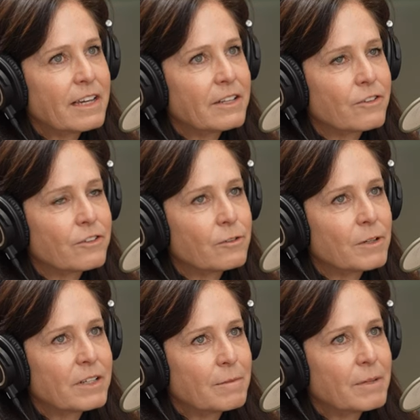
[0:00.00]
a
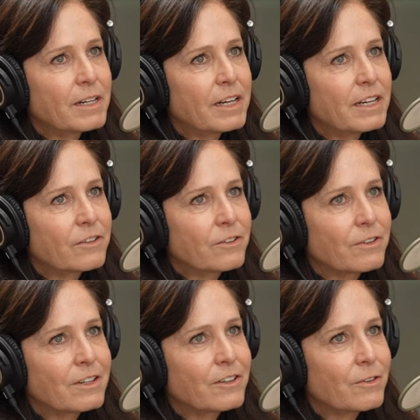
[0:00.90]
consumer company and
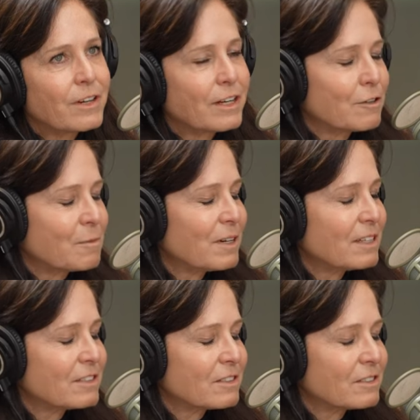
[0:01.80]
turn it into an
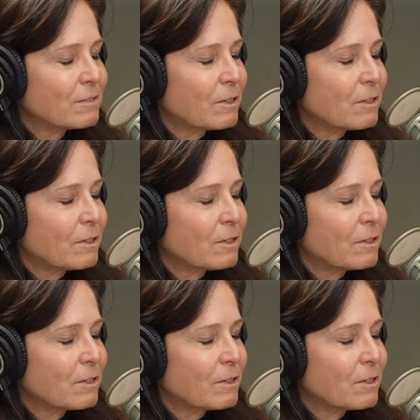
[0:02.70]
enterprise,